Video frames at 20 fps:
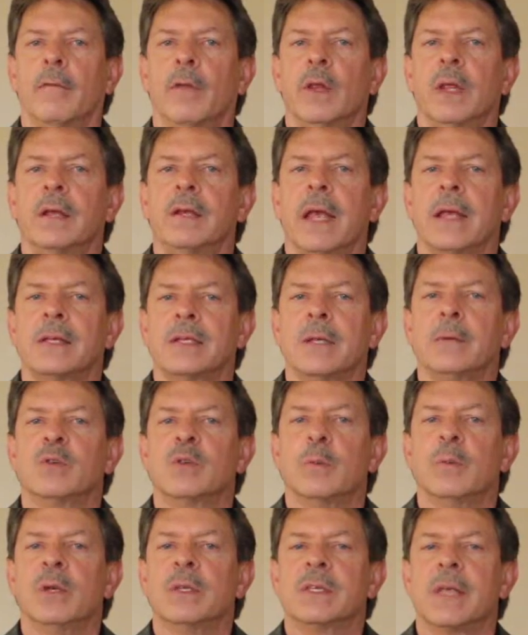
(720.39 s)
Everything
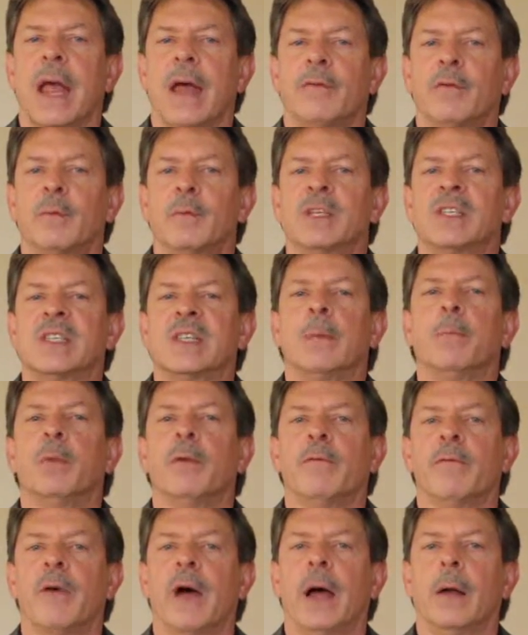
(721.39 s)
seems to have to be
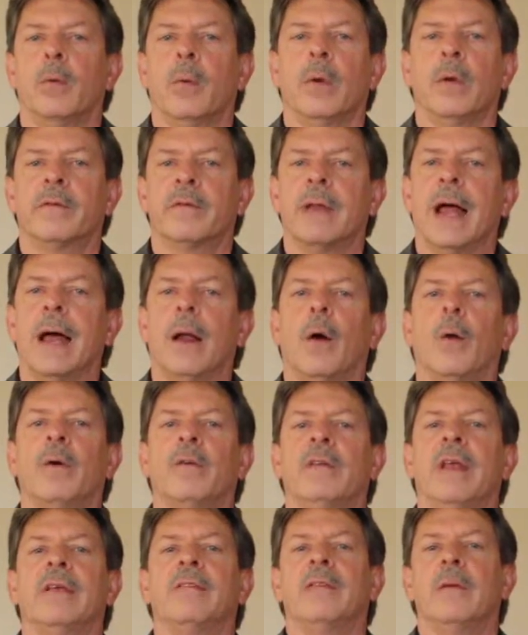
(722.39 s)
simplified. Well, it's not
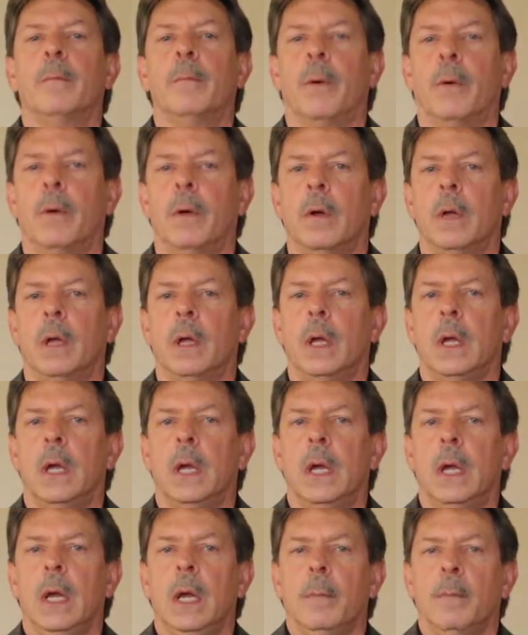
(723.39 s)
always that simple.
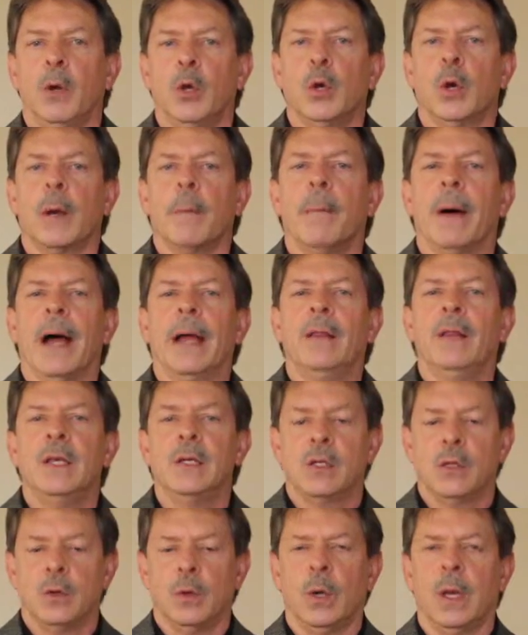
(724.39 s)
But you combine
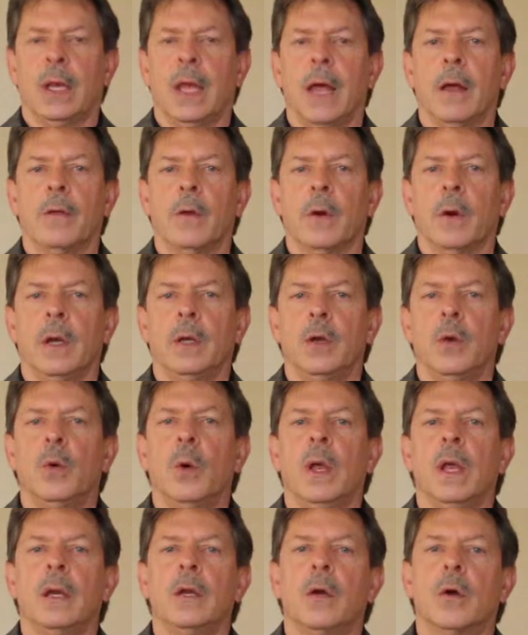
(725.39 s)
these two together and
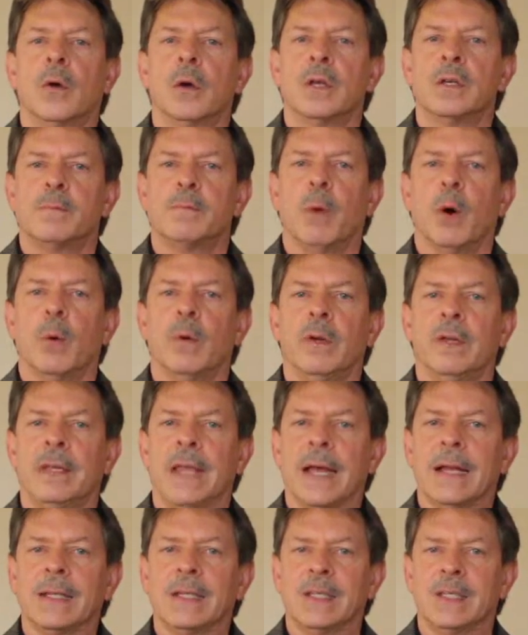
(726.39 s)
you increase bone
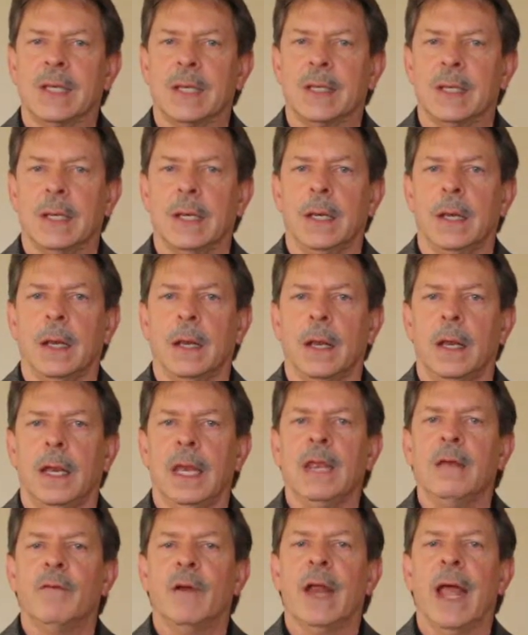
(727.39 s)
density,
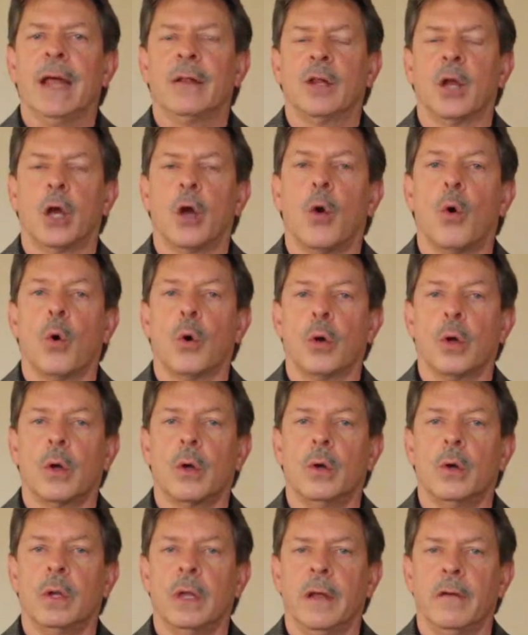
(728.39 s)
even at the
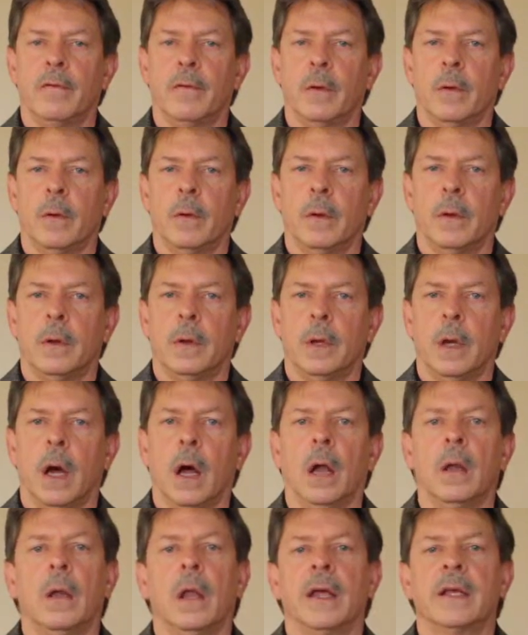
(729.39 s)
cortical level.
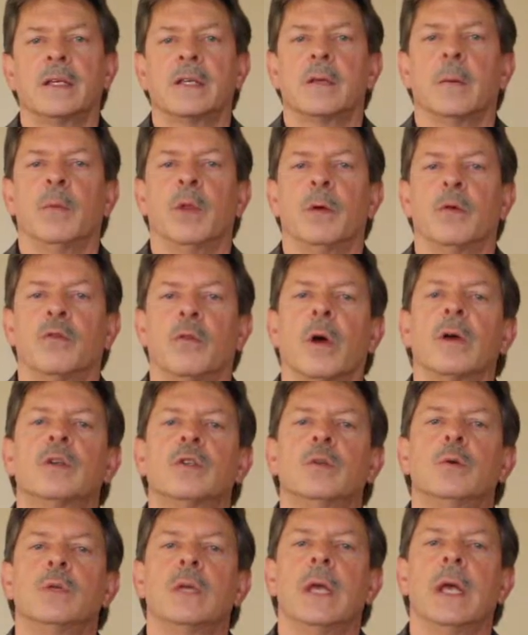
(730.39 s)
Unlike some of the
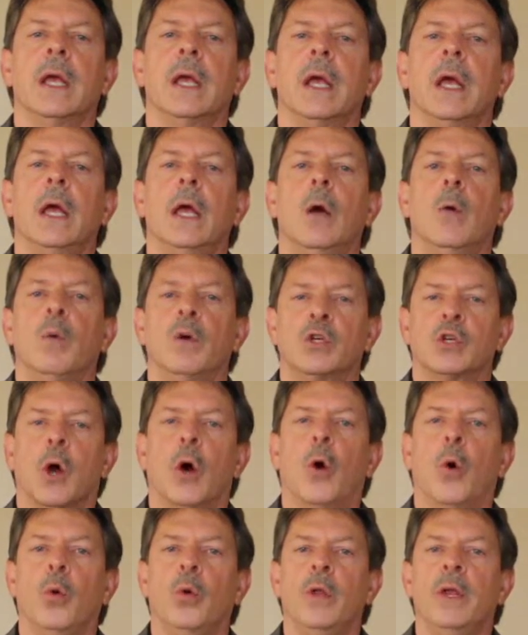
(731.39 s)
drugs you take, which
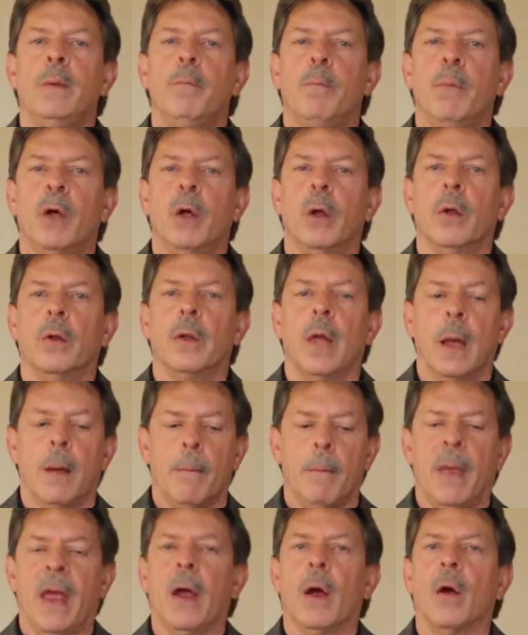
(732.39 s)
only build
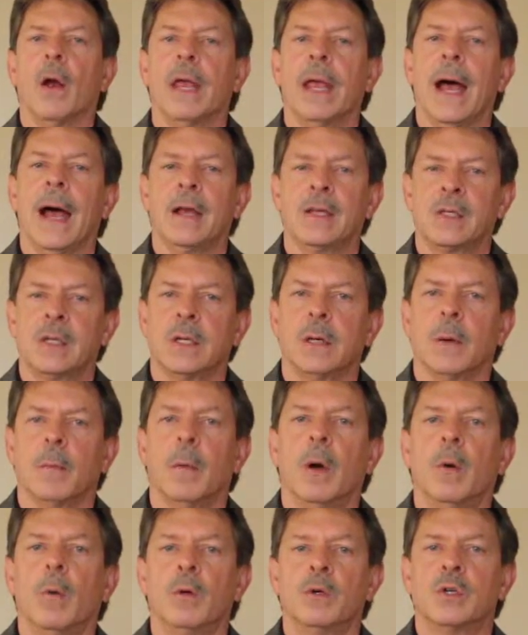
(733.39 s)

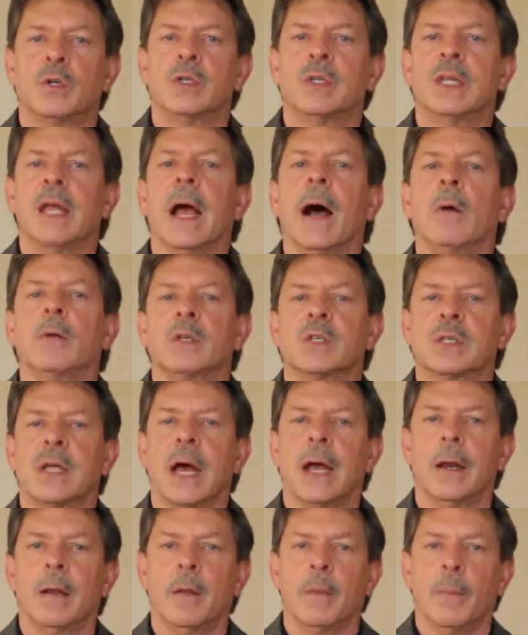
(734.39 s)
periosteum, which is the
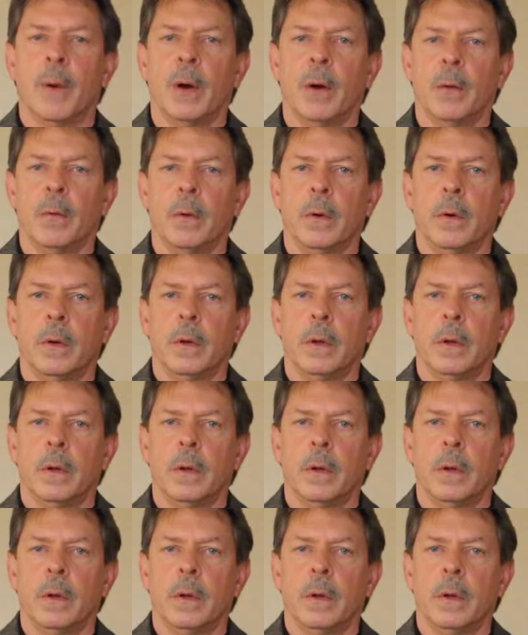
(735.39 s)
outside of the bone.